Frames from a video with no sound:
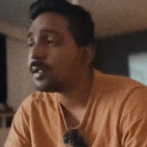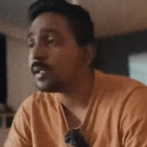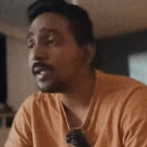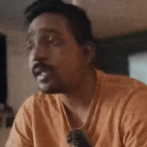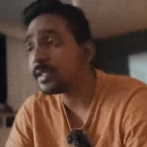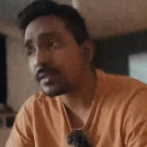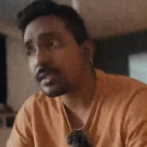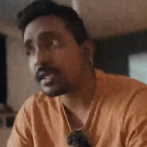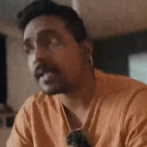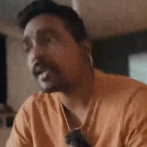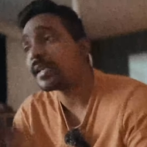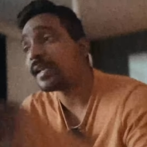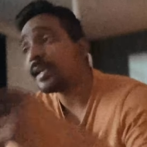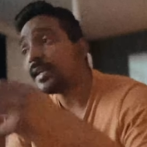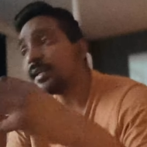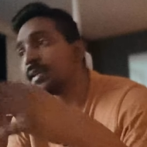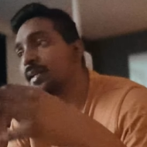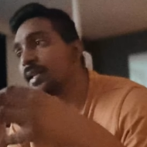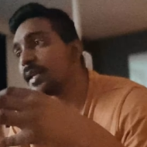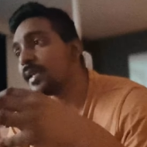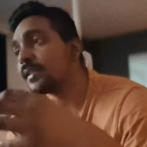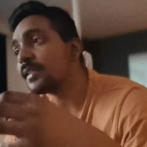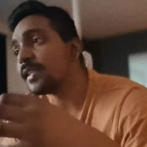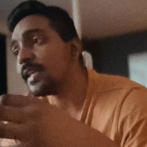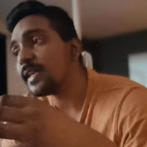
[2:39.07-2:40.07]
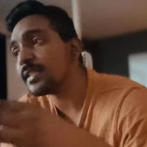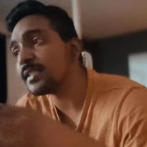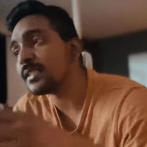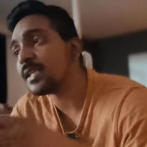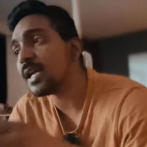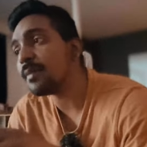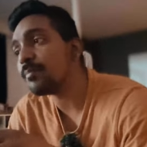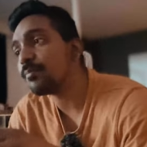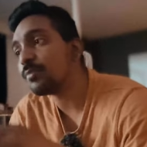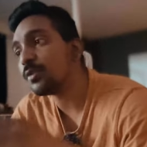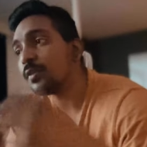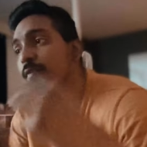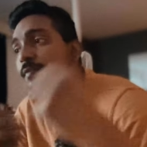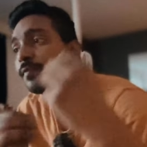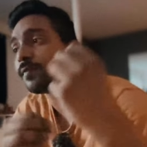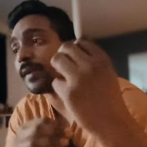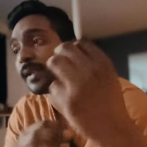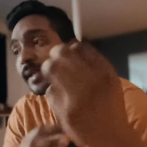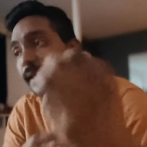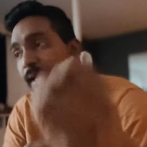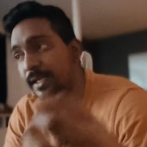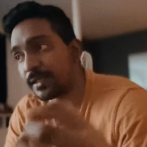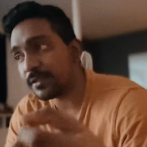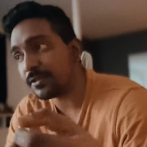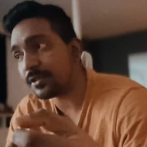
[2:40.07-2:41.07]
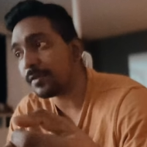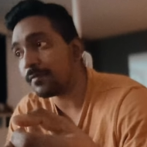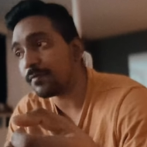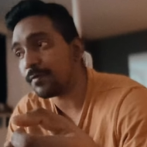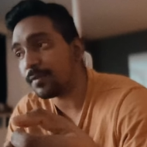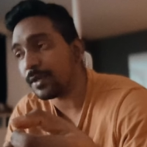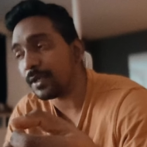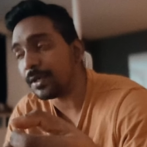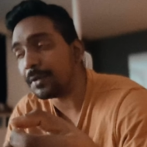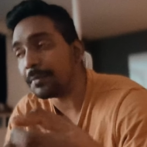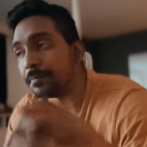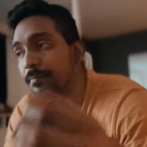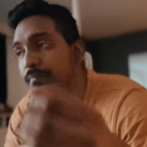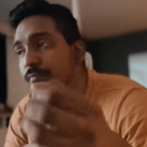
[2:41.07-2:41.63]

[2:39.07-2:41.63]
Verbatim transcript: Let's again take the example of financial freedom.